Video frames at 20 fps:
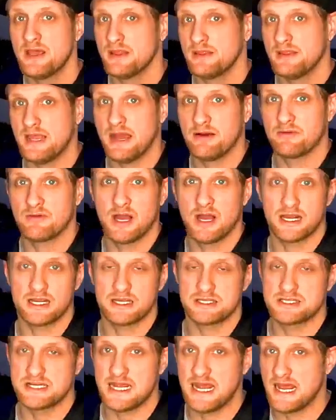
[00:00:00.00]
That
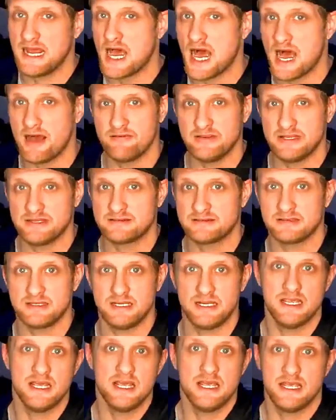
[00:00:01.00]
Rocket Chat
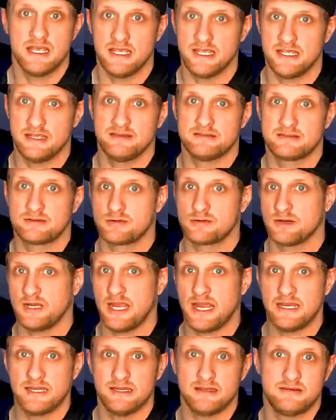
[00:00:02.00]
obviously is
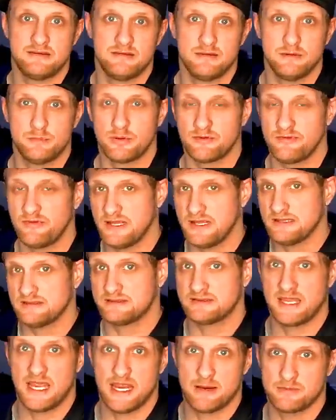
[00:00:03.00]
created to prevent
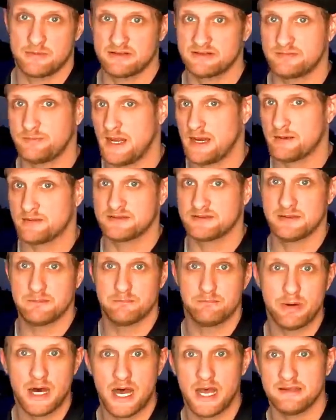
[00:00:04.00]
scammers, spammers,
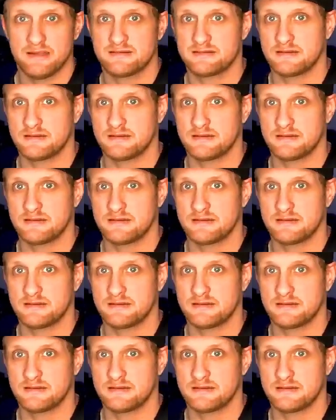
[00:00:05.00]
and bots,